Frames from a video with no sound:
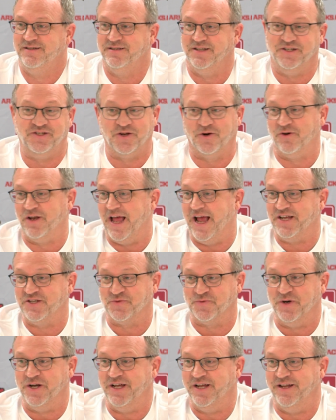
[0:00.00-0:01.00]
It's her
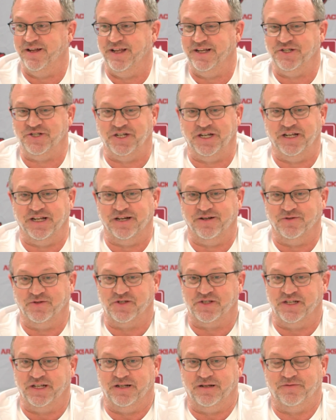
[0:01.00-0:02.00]
last run, and she
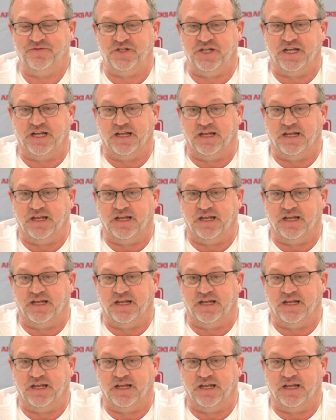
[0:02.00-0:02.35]
knows that if she